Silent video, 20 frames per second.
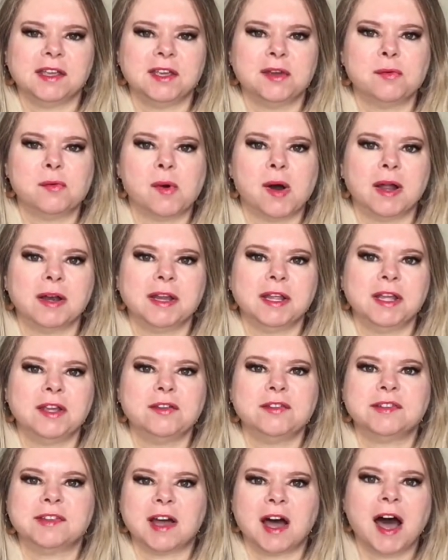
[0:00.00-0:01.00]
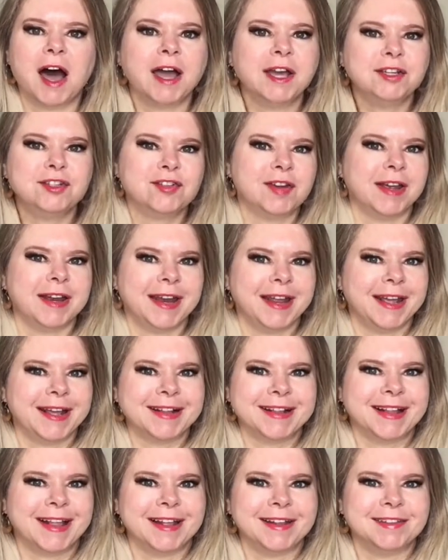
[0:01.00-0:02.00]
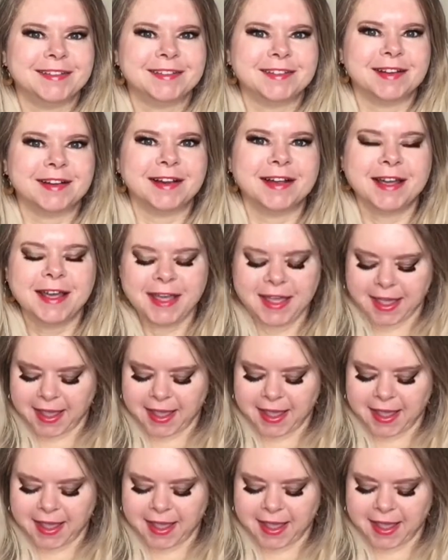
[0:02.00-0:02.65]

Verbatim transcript: you want to use a hydrating cleanser.